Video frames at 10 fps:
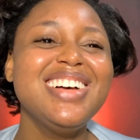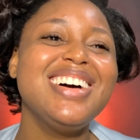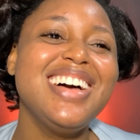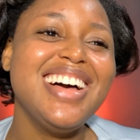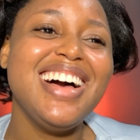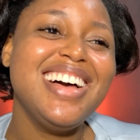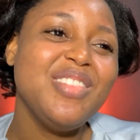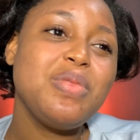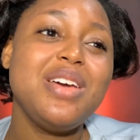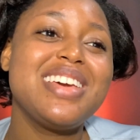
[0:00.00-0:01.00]
but
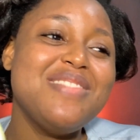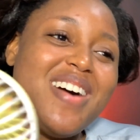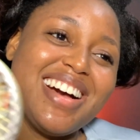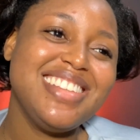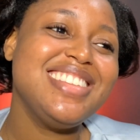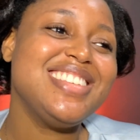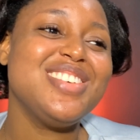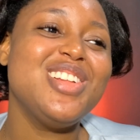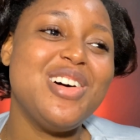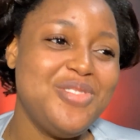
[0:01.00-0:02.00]
then now
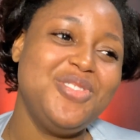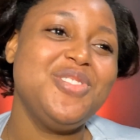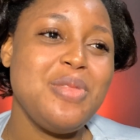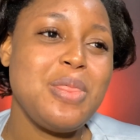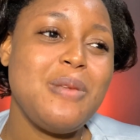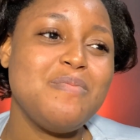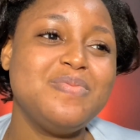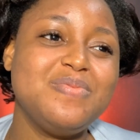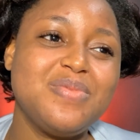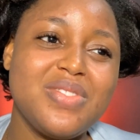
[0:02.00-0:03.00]
she came
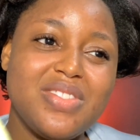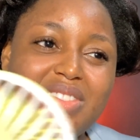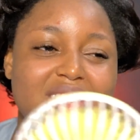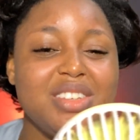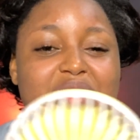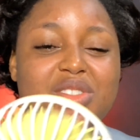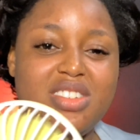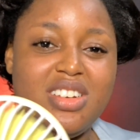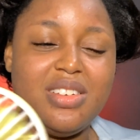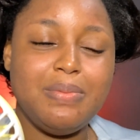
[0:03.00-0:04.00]
over and then we
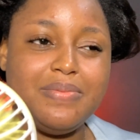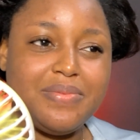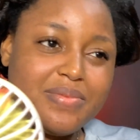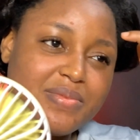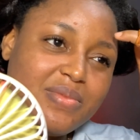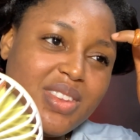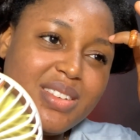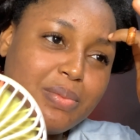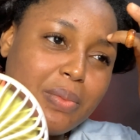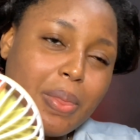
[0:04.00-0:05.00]
decided to do
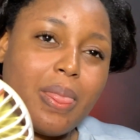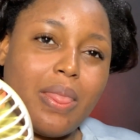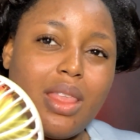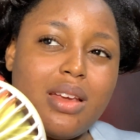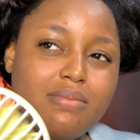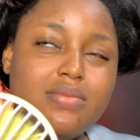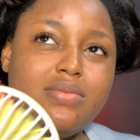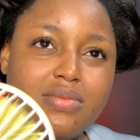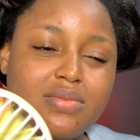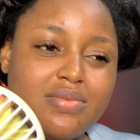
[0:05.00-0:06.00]
something. So
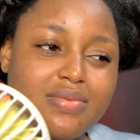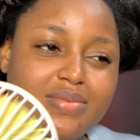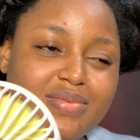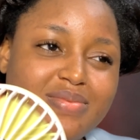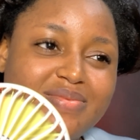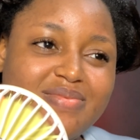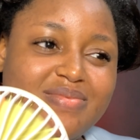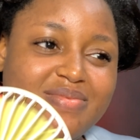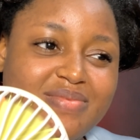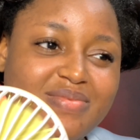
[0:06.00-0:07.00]
guys, you might be able
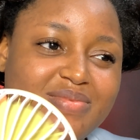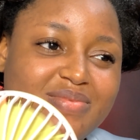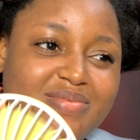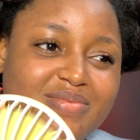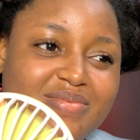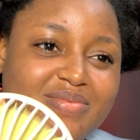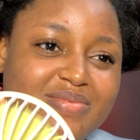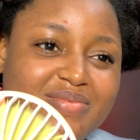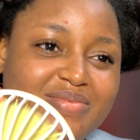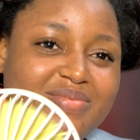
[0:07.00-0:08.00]
to see a lot of